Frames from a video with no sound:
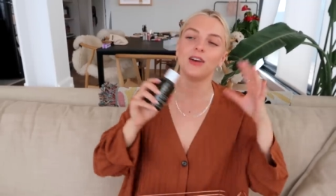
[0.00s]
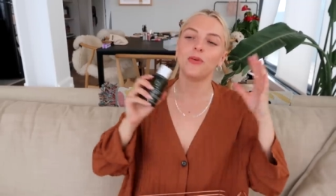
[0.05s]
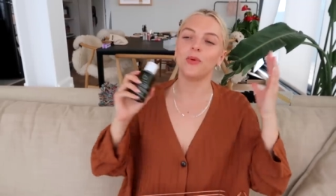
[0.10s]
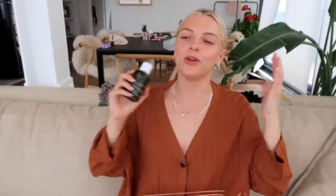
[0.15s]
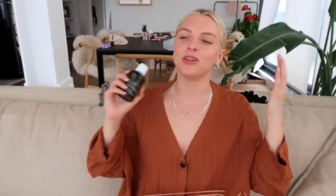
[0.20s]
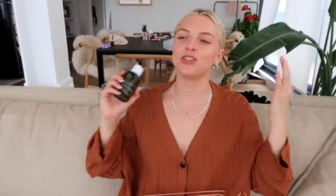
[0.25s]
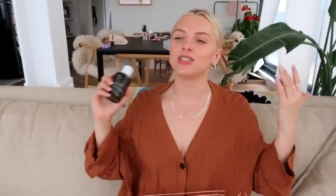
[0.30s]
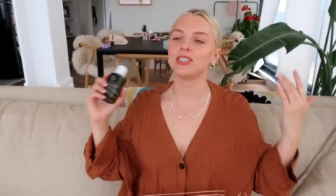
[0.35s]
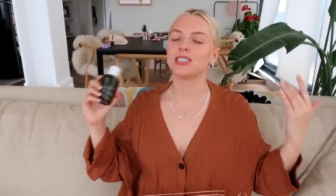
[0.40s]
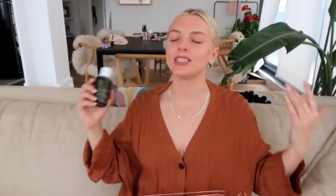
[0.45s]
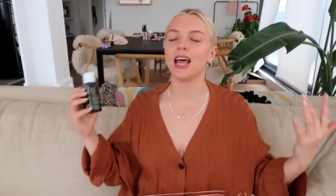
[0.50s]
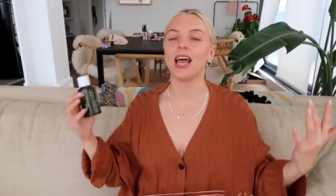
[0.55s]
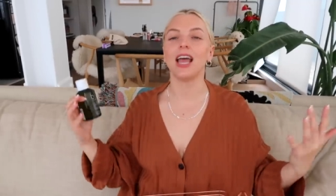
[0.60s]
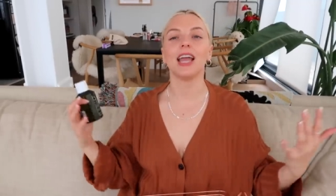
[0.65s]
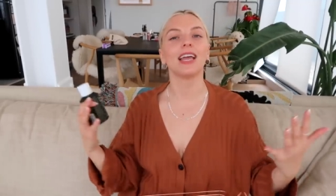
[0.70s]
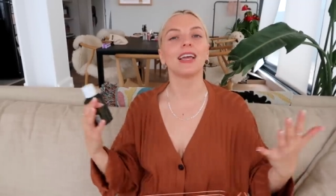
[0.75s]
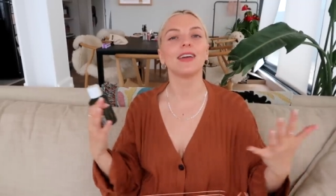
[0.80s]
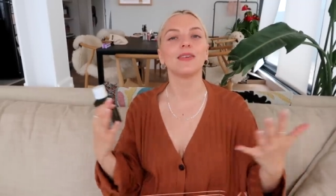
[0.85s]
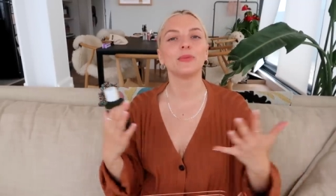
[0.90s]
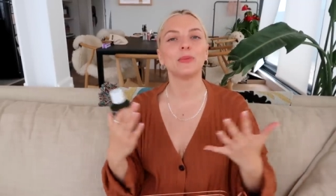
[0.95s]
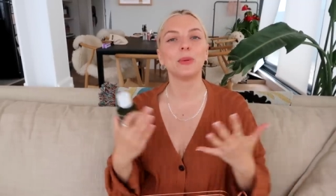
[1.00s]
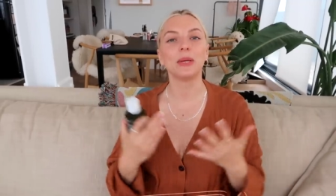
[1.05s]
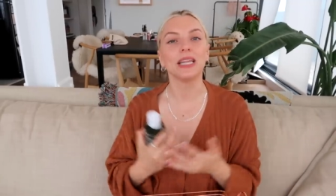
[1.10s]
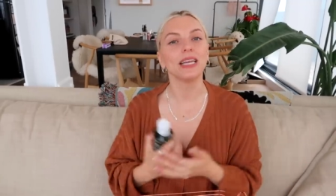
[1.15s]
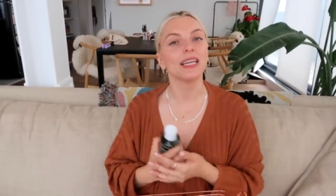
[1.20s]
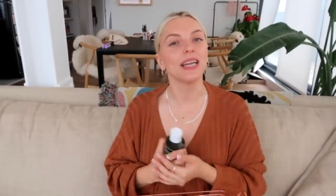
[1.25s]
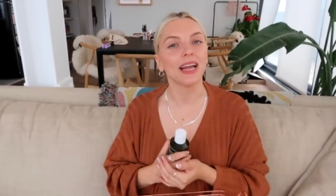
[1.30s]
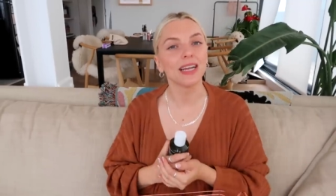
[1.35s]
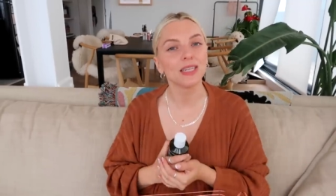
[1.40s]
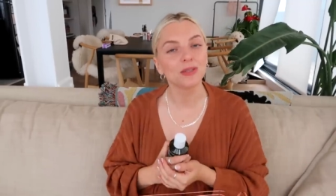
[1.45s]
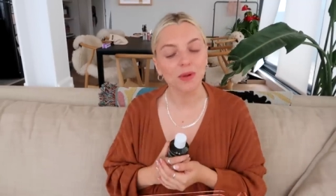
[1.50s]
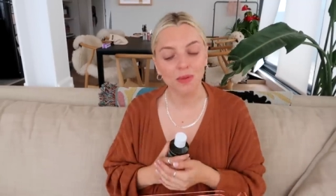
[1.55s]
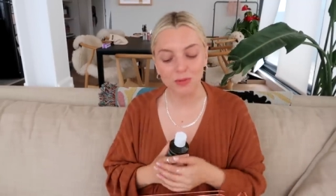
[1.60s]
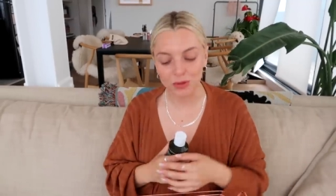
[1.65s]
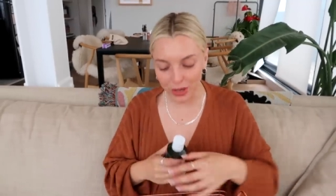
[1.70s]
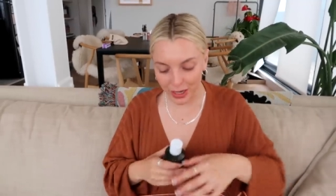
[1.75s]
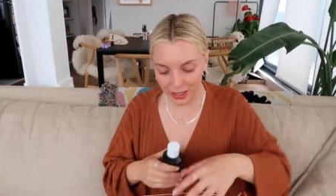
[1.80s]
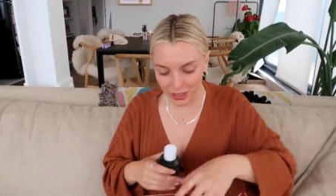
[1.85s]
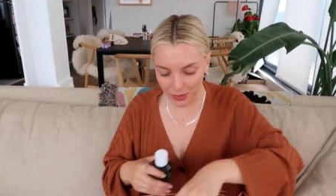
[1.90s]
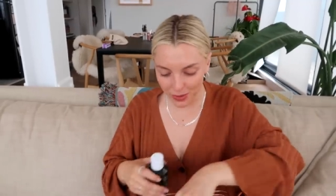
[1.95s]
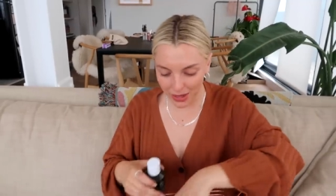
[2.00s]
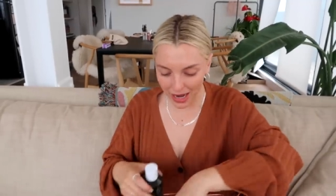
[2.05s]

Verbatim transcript: which is like really nice when I'm trying to